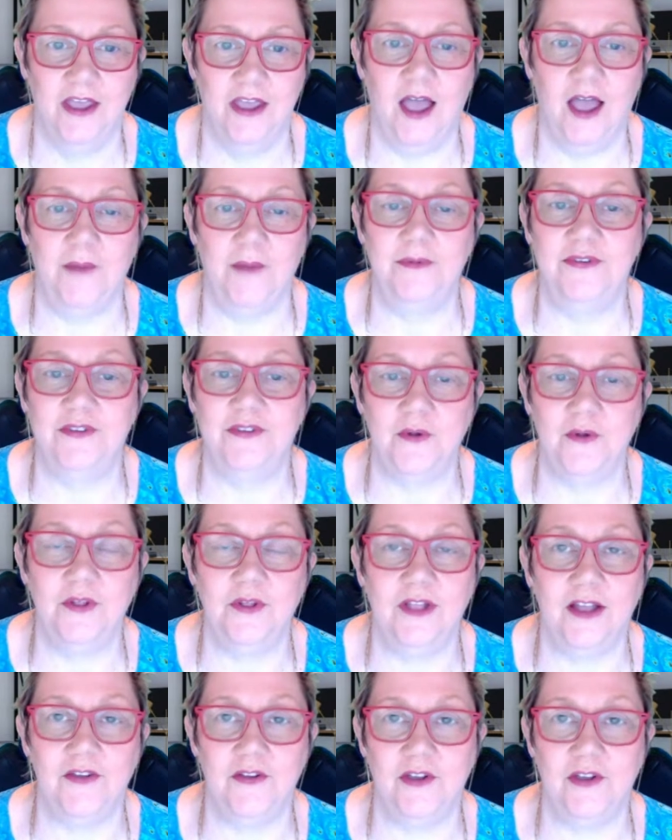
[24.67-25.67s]
I'm so
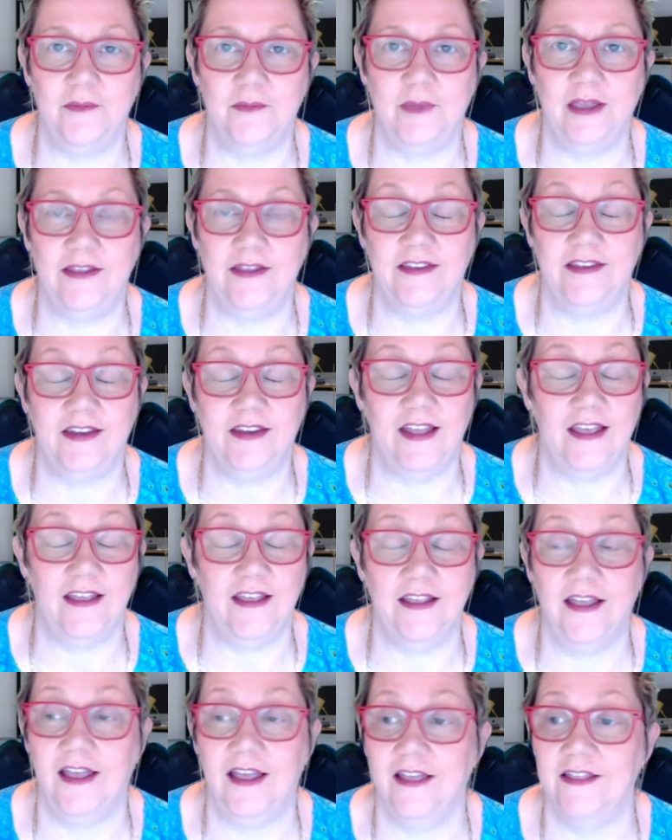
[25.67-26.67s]
glad you could make it
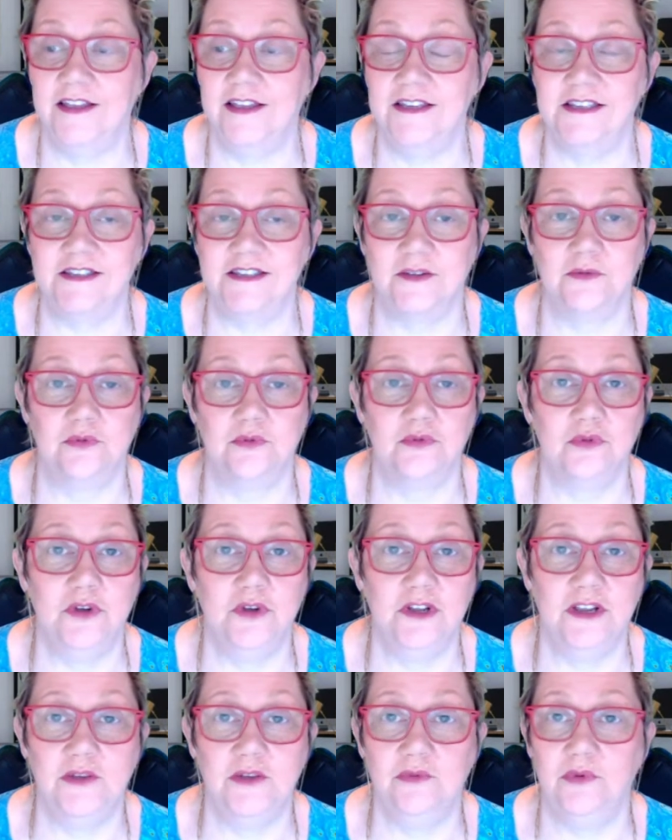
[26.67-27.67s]
today. This is a
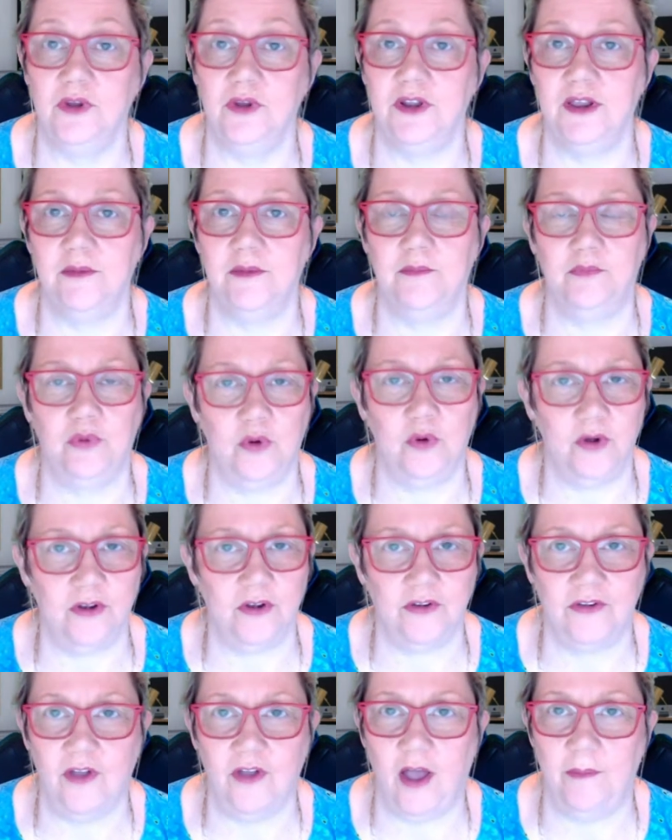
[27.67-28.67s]
really, really
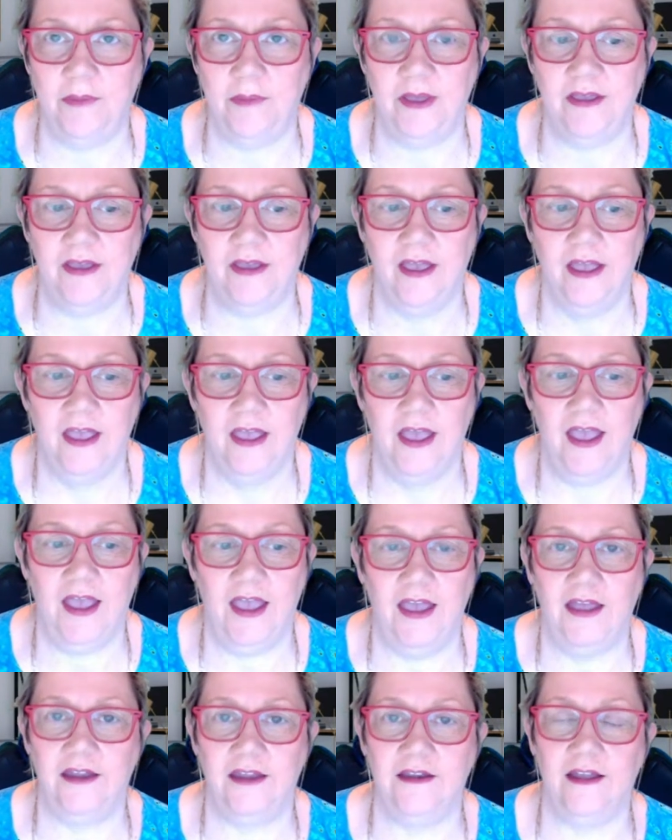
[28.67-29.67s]
important topic,
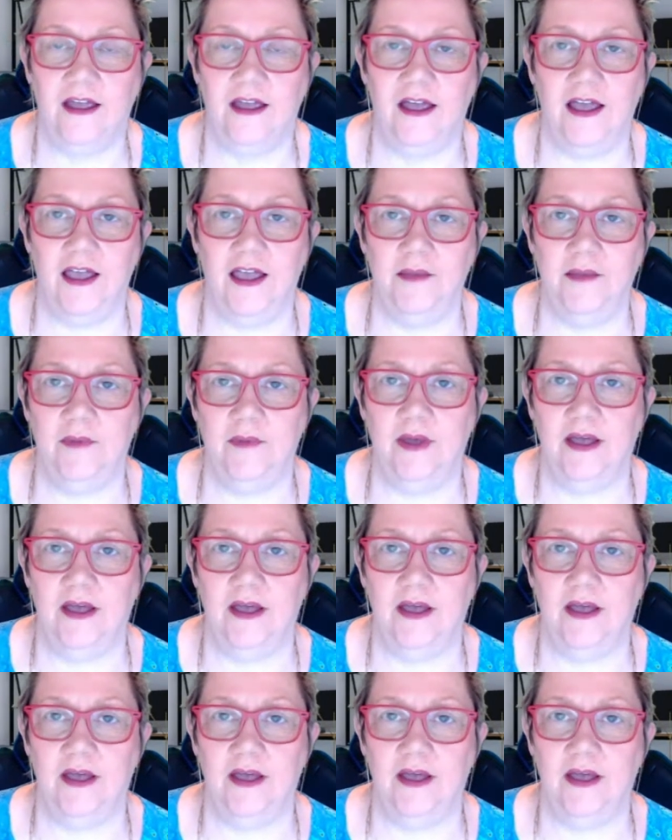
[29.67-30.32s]
and I'm